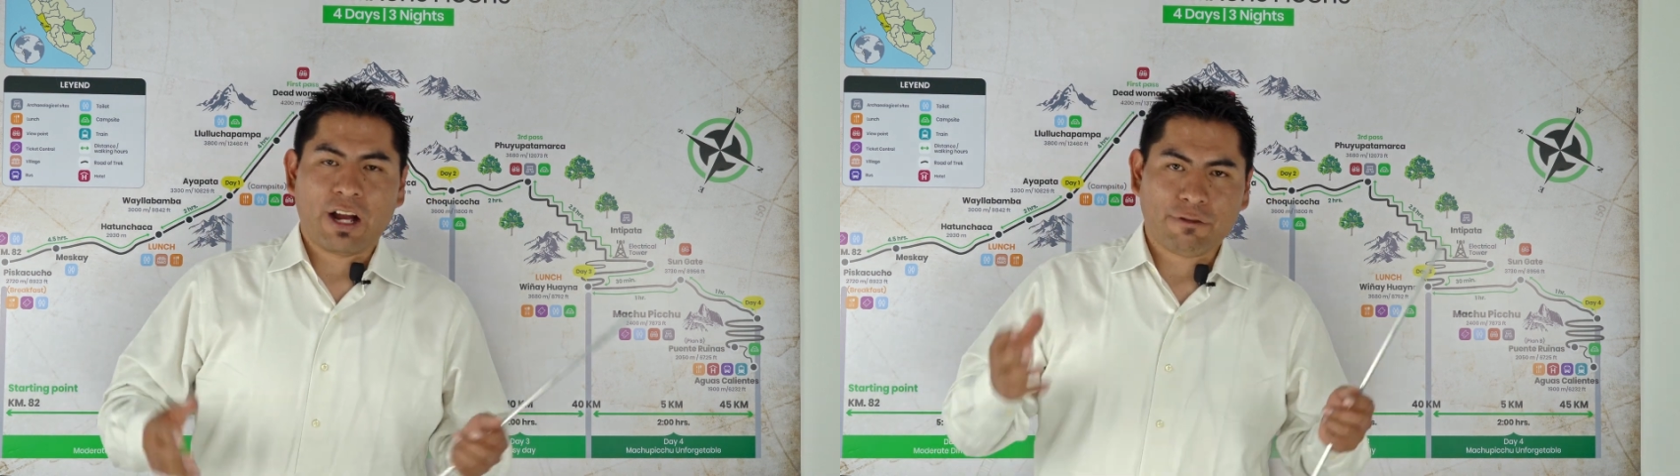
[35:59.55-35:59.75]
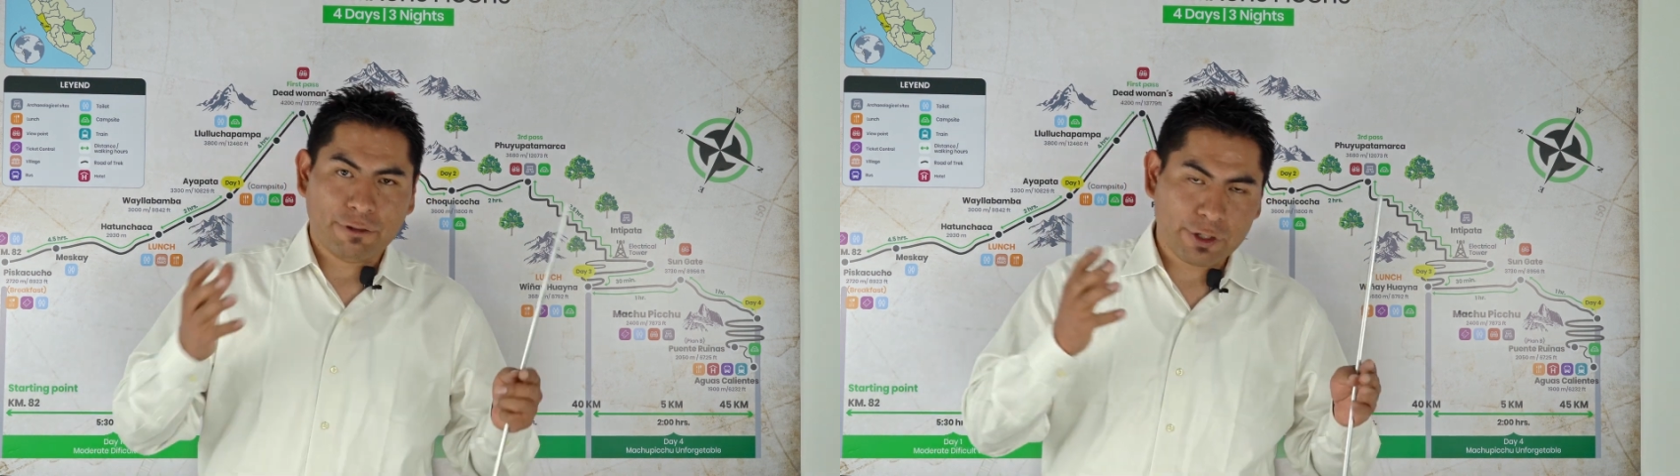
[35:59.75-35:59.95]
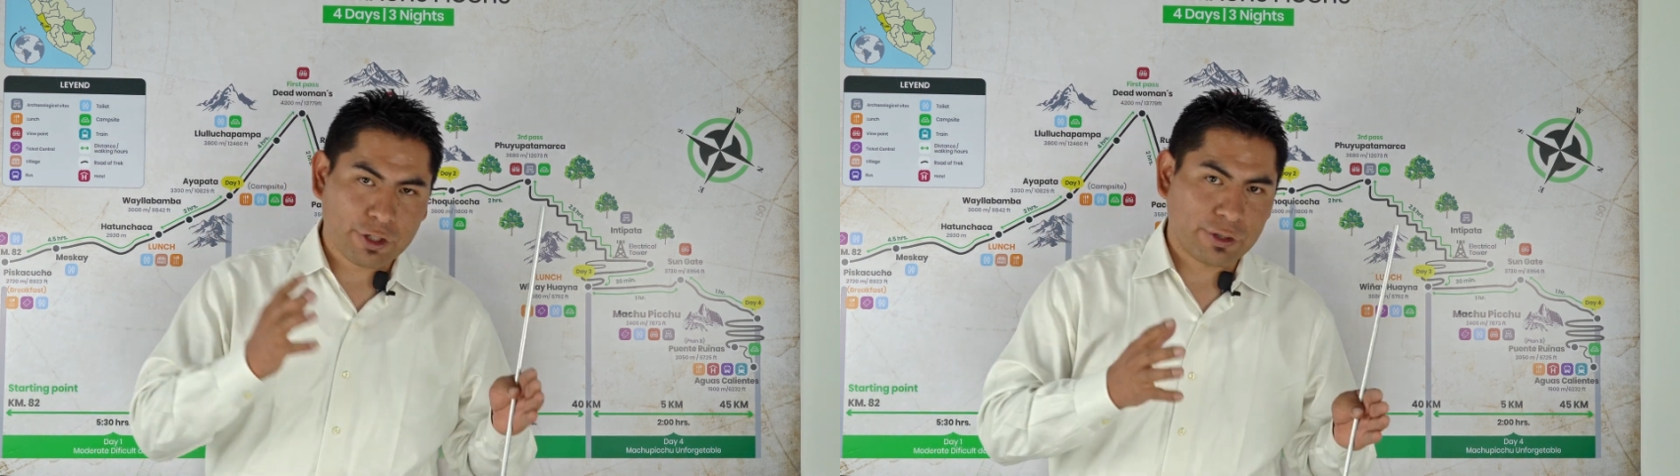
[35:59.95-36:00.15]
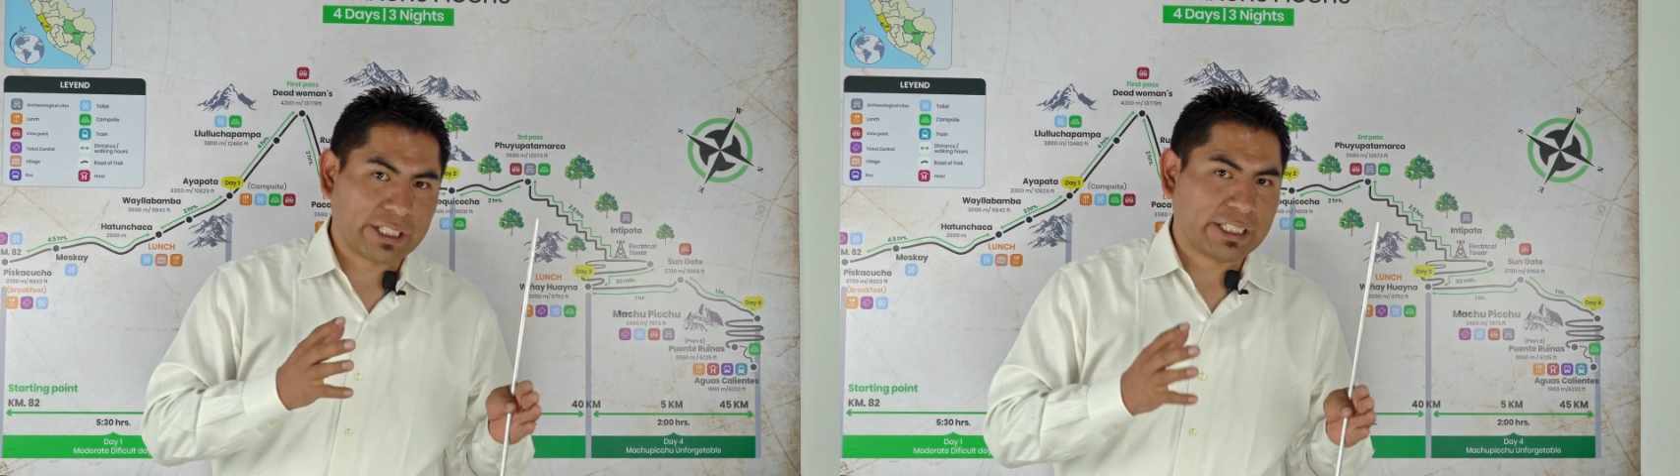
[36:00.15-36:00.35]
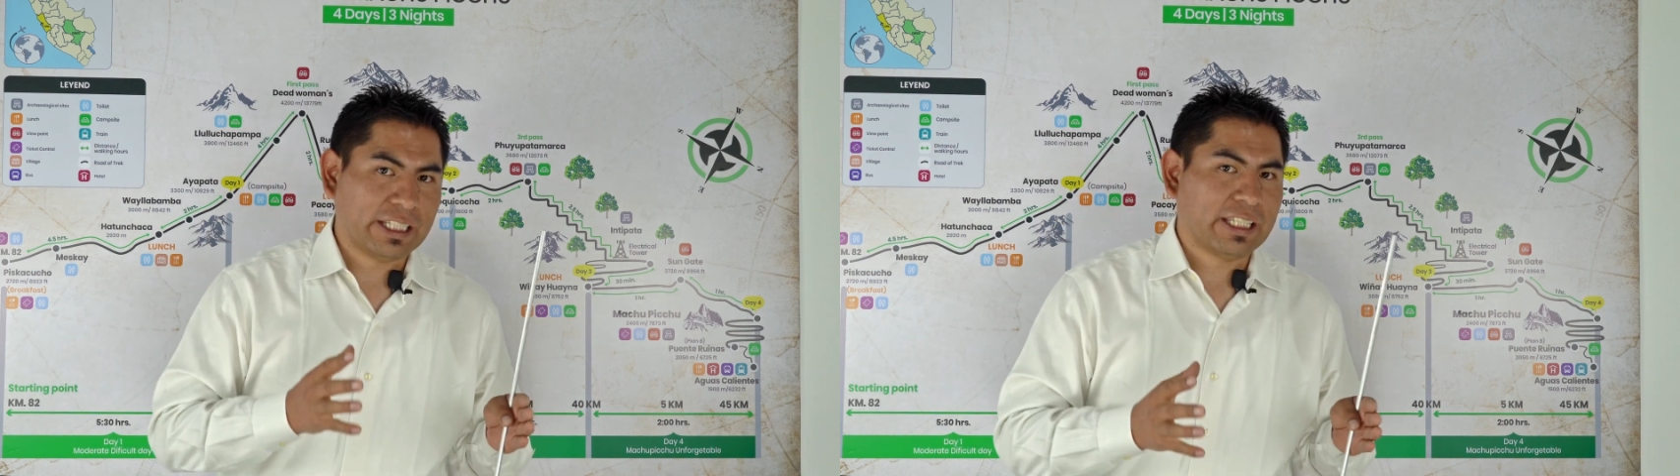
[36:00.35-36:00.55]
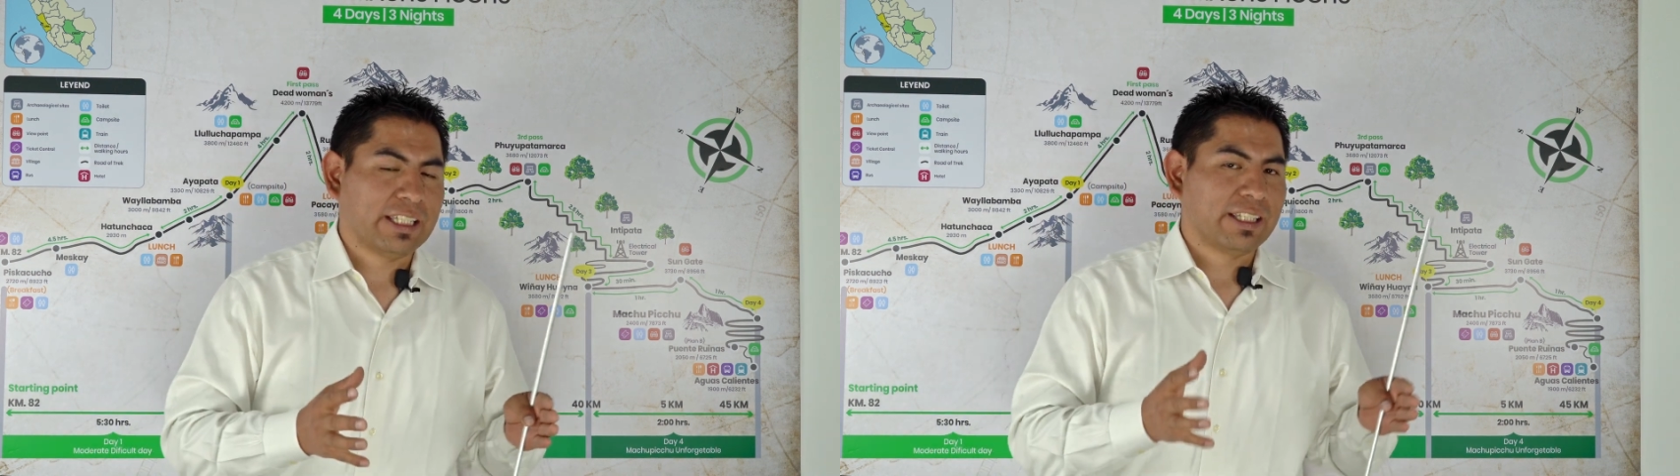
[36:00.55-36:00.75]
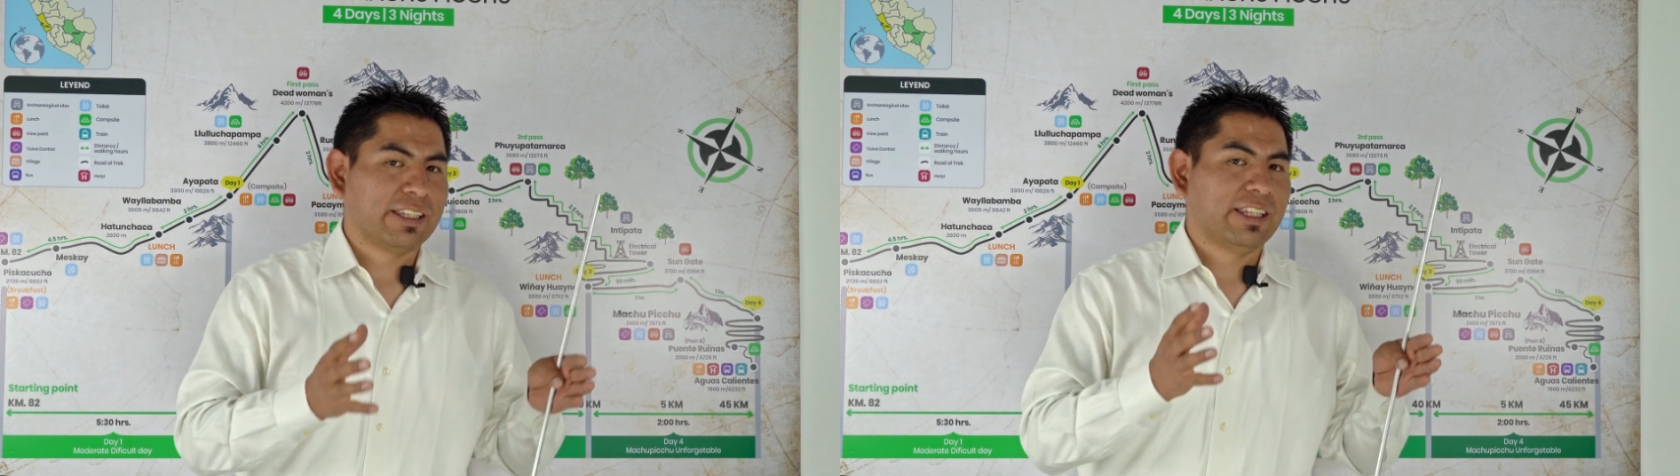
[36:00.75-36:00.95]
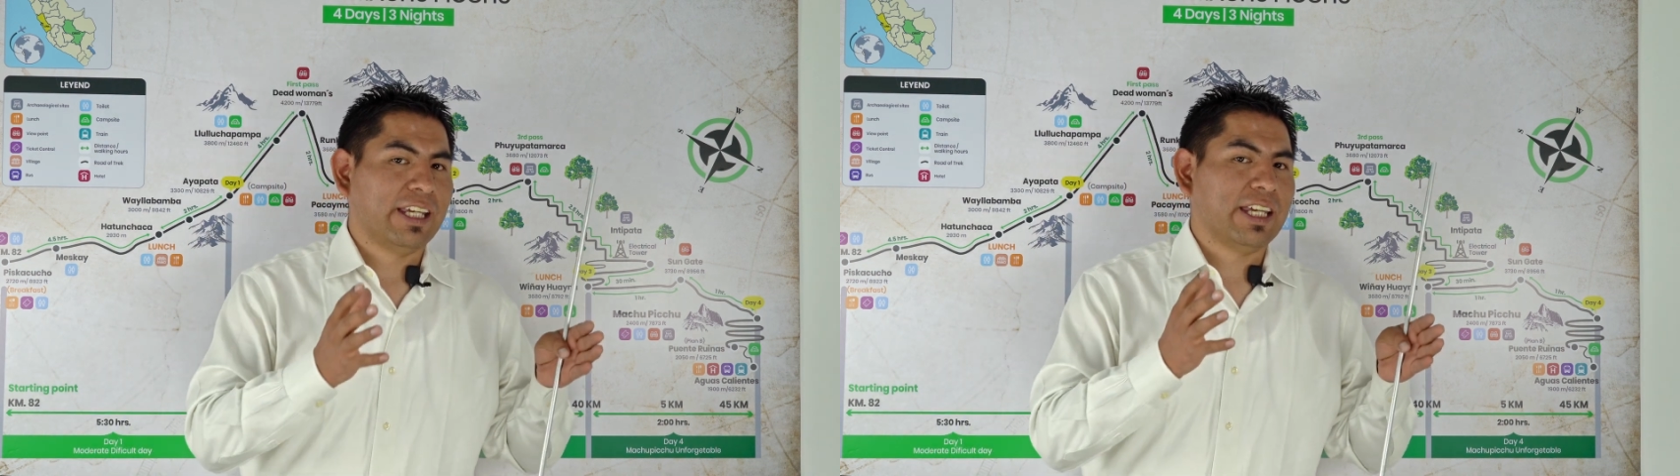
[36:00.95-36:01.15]
Unfortunately,
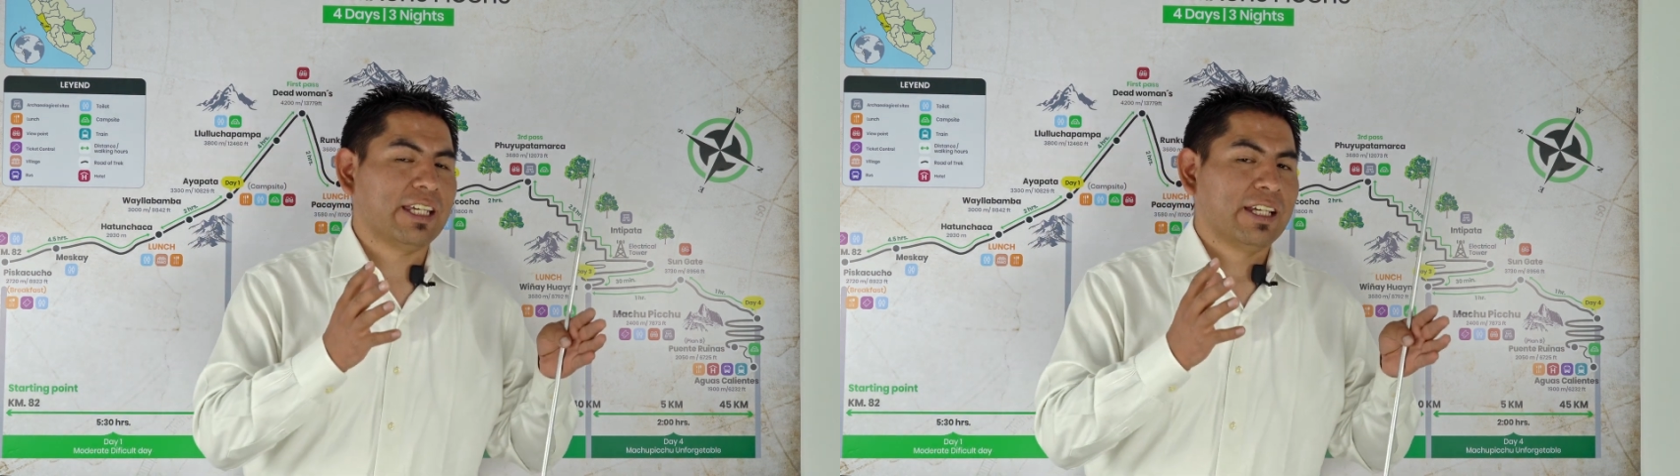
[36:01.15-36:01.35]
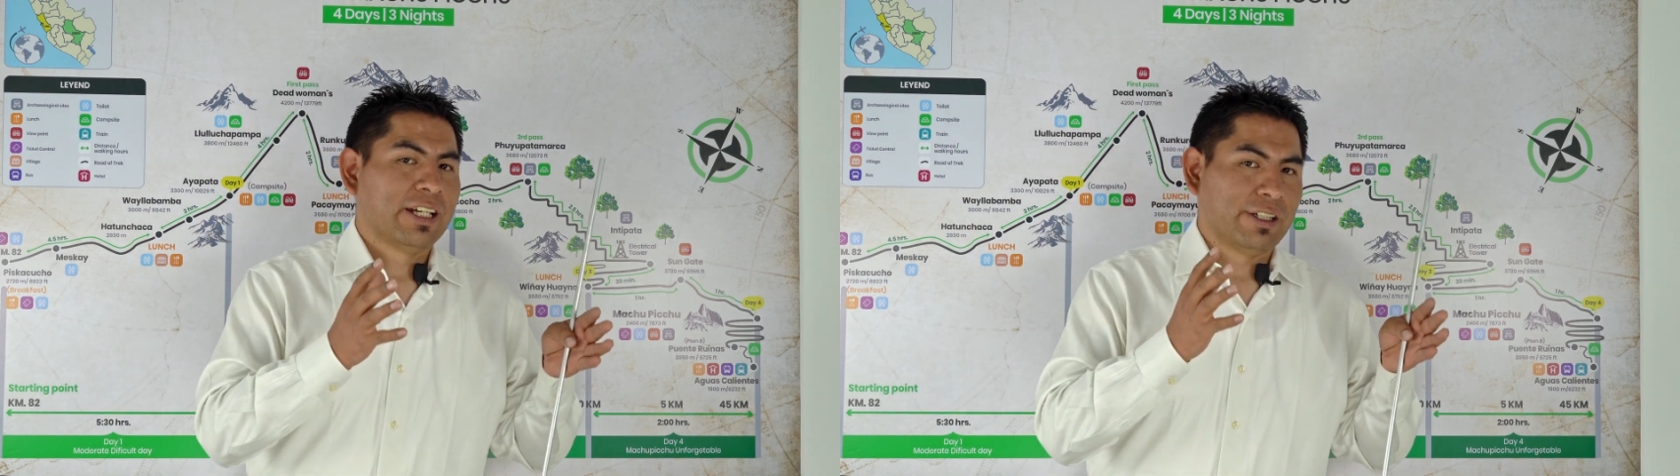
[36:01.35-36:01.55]
the